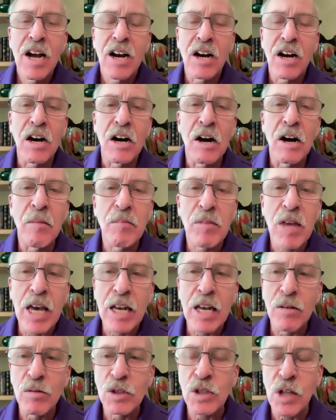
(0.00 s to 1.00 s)
And
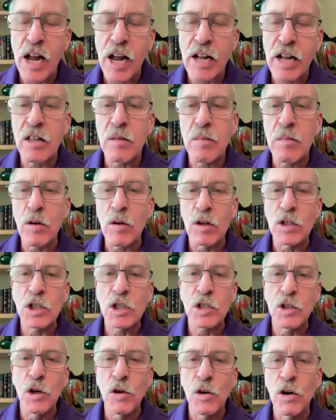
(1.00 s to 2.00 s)
it was likely
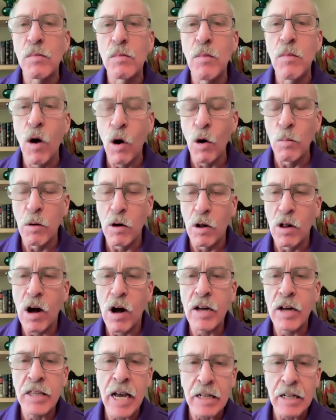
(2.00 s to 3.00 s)
because you're immobile
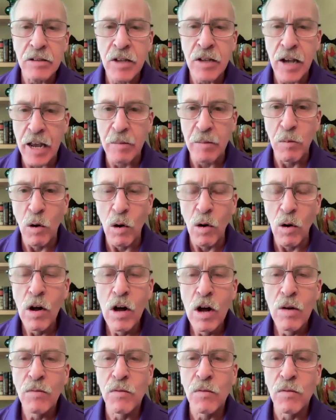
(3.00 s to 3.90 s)
on that table